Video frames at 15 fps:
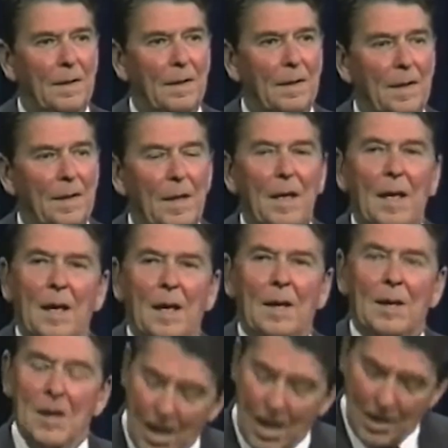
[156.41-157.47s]
So the Reagan
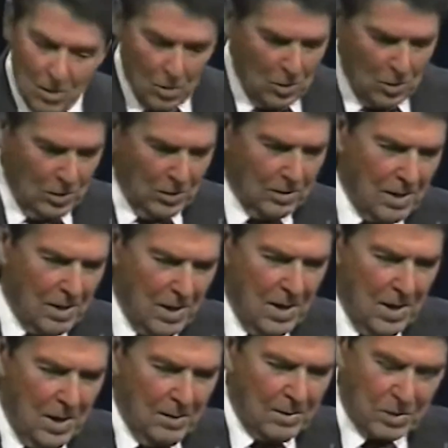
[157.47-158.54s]
campaign knew going into that
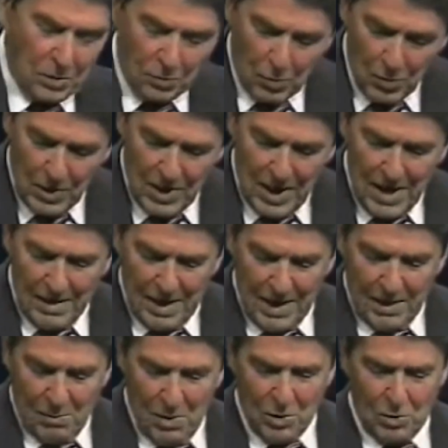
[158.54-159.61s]
debate they had an age
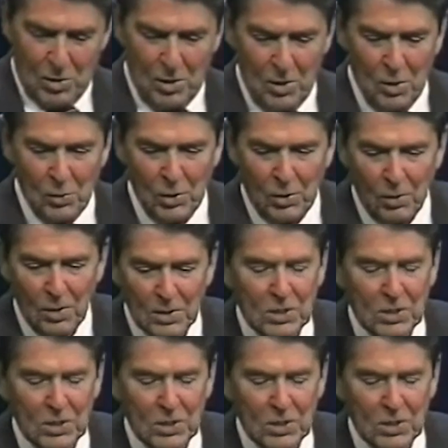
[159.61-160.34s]
issue to deal with.